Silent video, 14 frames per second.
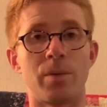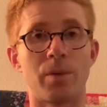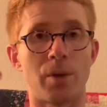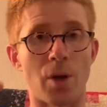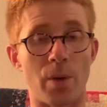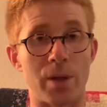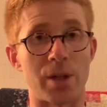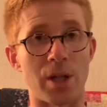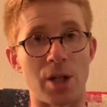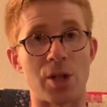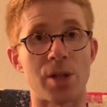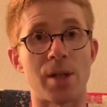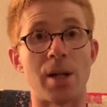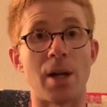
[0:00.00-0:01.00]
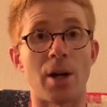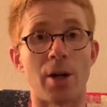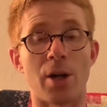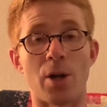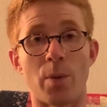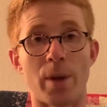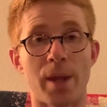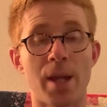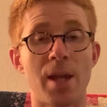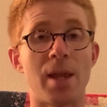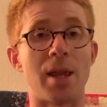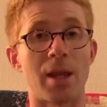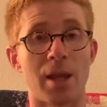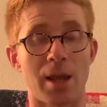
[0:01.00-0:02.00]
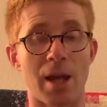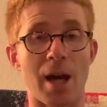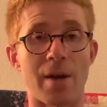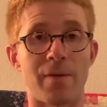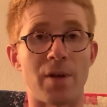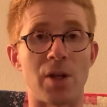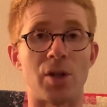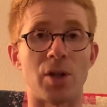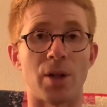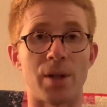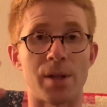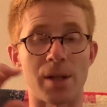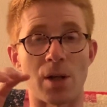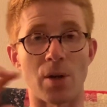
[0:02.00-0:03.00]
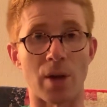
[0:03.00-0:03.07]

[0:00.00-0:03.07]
go into each scenario within that feature and see,